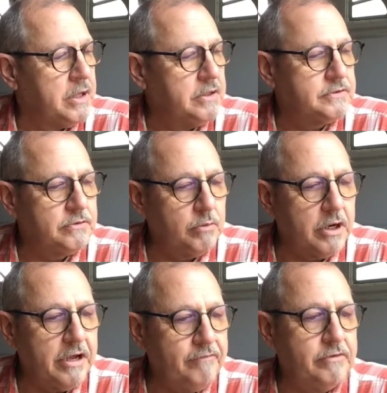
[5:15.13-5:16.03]
So what
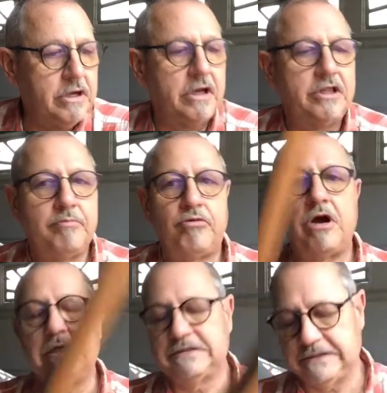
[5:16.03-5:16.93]
I've done in the
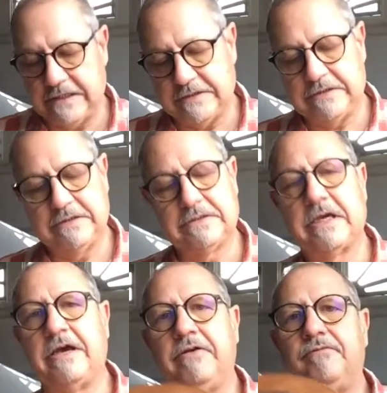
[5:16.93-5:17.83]
process is
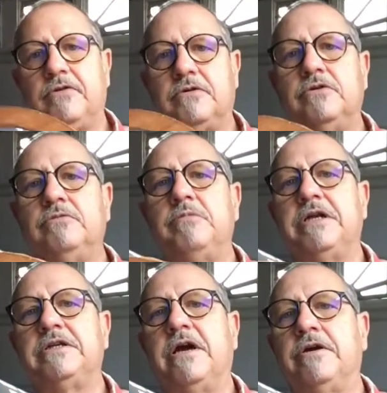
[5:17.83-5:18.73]
I've glued my
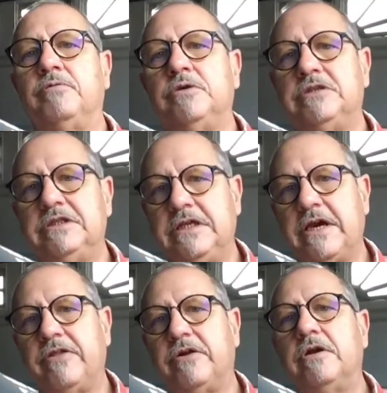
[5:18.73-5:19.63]
tiger wood
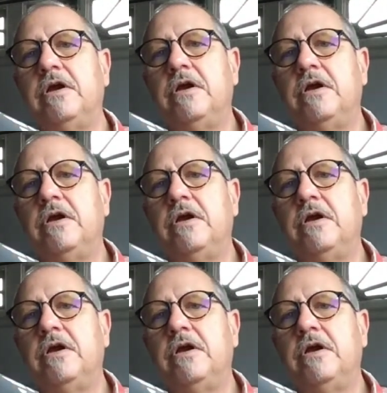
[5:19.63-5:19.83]
together,